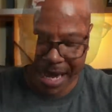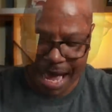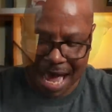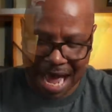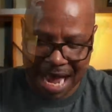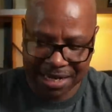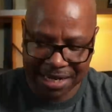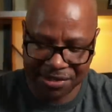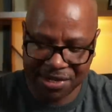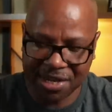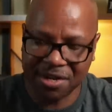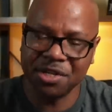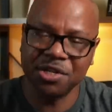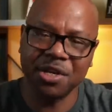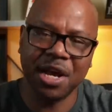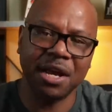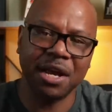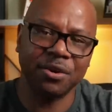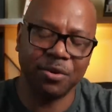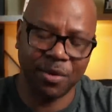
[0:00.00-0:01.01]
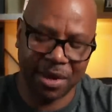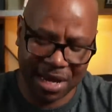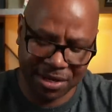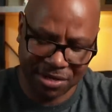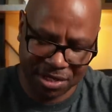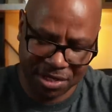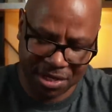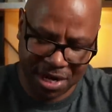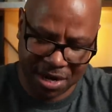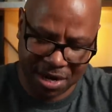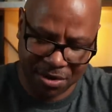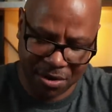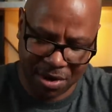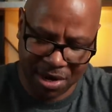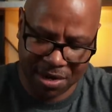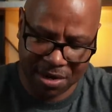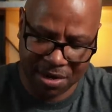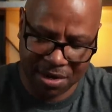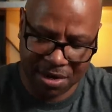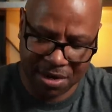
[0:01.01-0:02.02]
I said to John Gray, I said, John
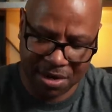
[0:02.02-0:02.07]
Gray,